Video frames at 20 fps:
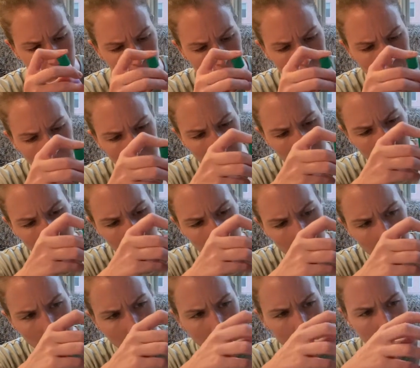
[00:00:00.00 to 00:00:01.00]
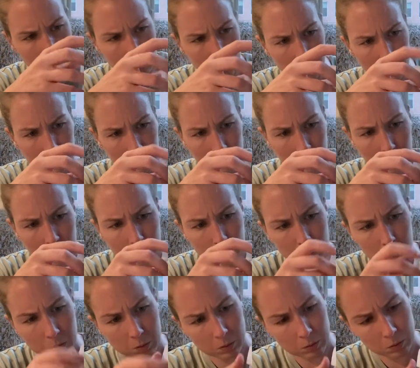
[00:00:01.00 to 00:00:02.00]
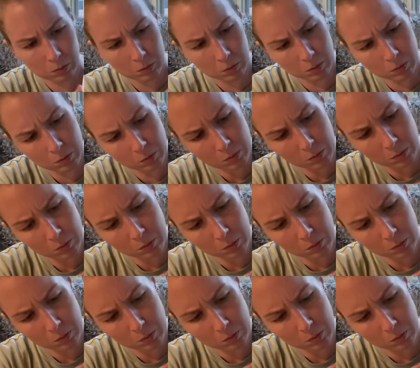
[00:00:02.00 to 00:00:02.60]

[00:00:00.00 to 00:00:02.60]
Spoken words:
Now there is a code that comes with every single kit,